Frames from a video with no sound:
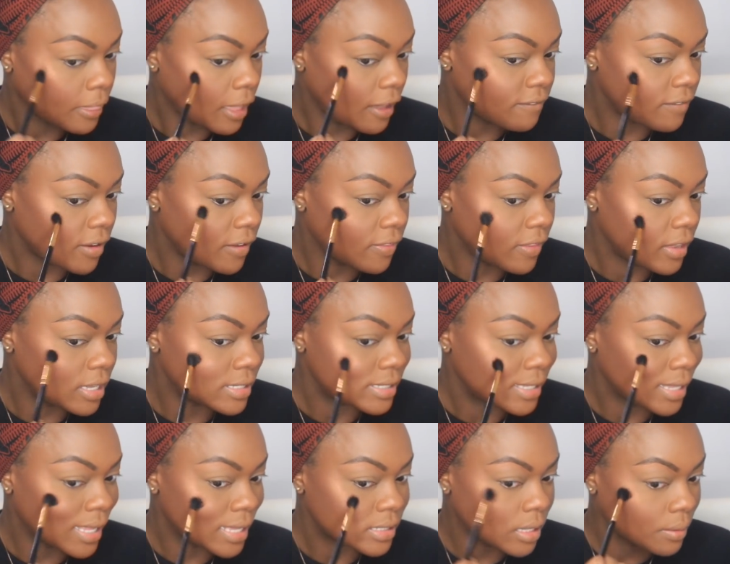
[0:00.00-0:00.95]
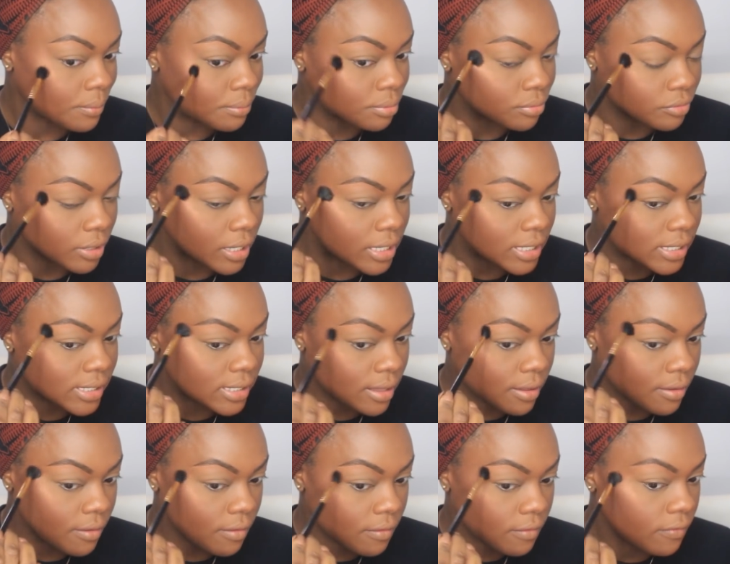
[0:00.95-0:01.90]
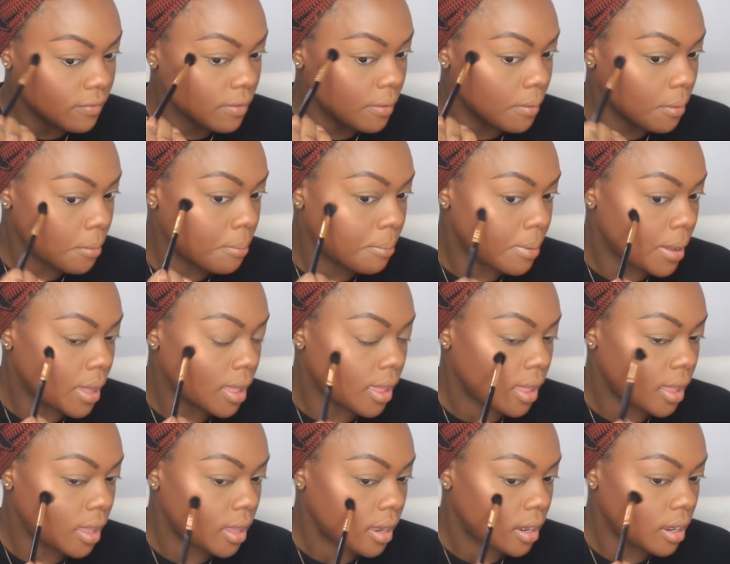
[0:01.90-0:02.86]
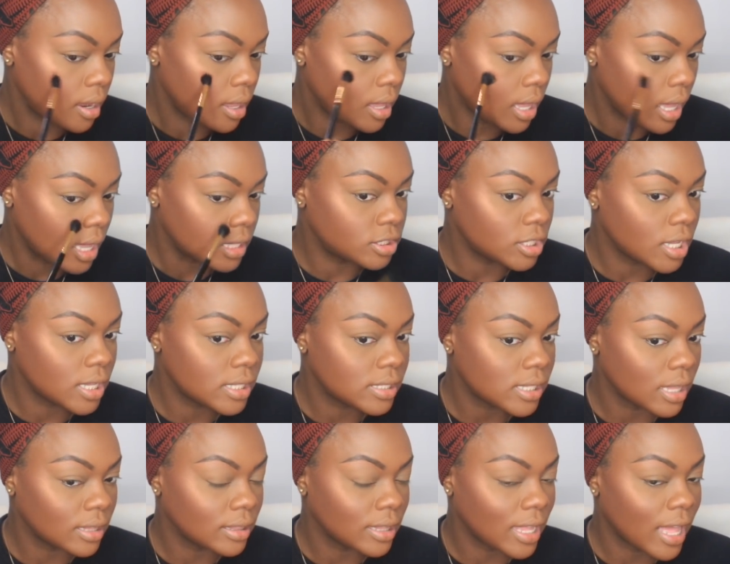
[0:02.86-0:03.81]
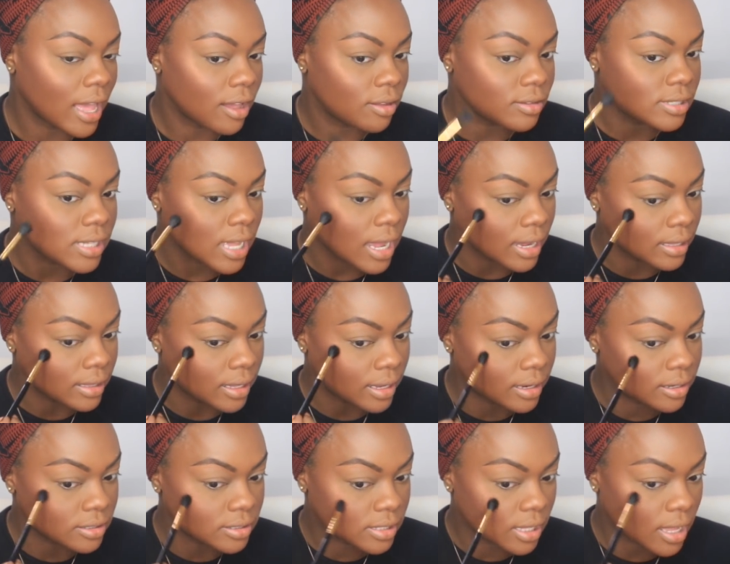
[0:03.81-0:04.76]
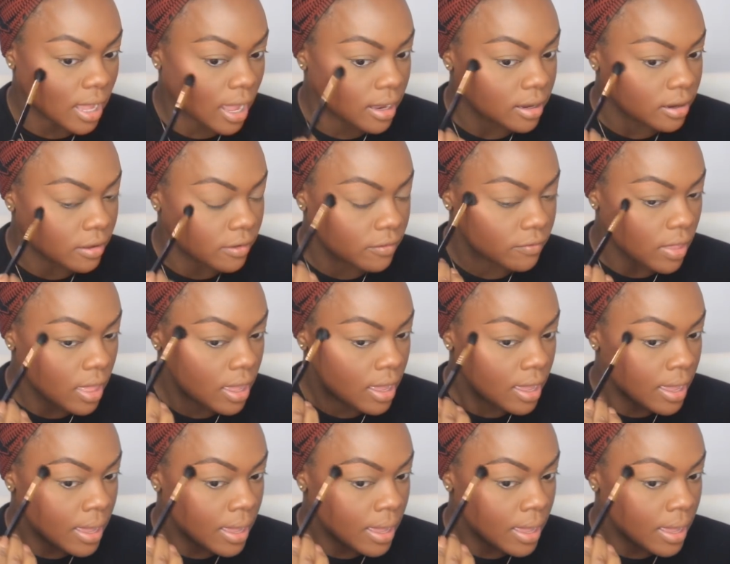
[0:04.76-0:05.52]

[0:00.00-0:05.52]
I find that it's less abrasive, but it just allows highlighters to kind of